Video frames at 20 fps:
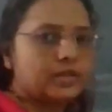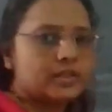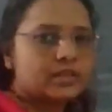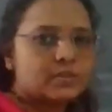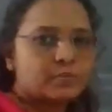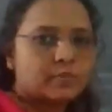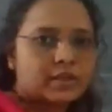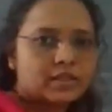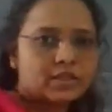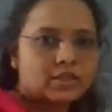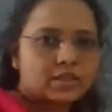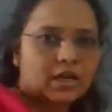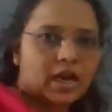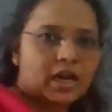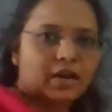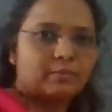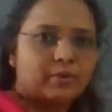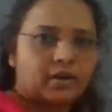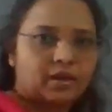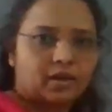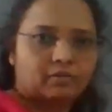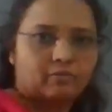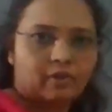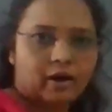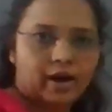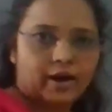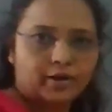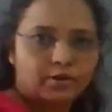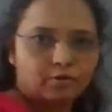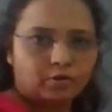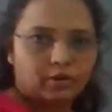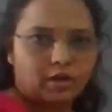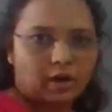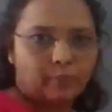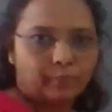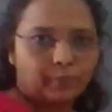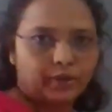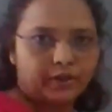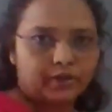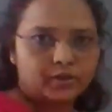this much time required to
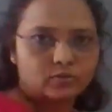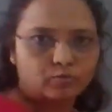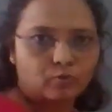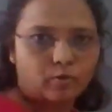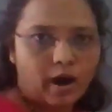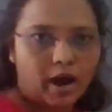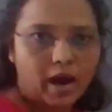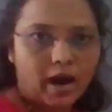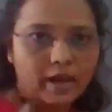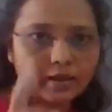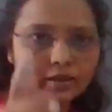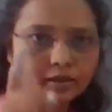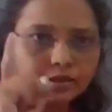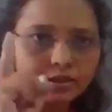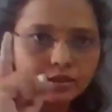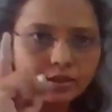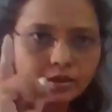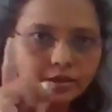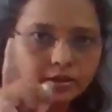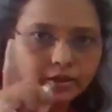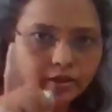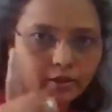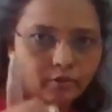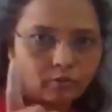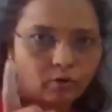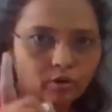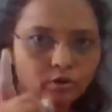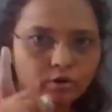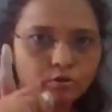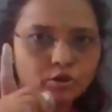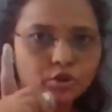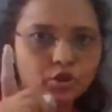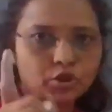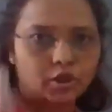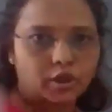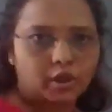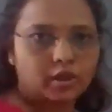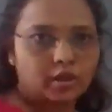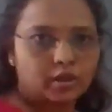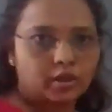complete one
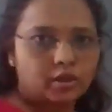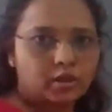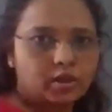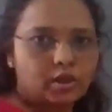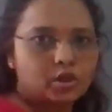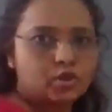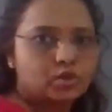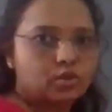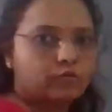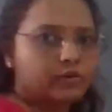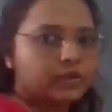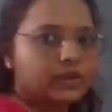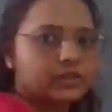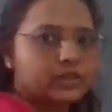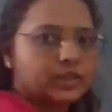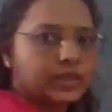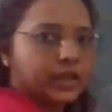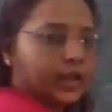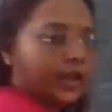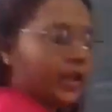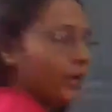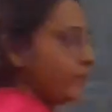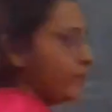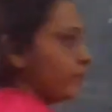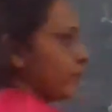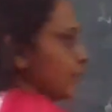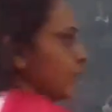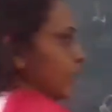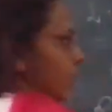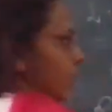revolution. So we say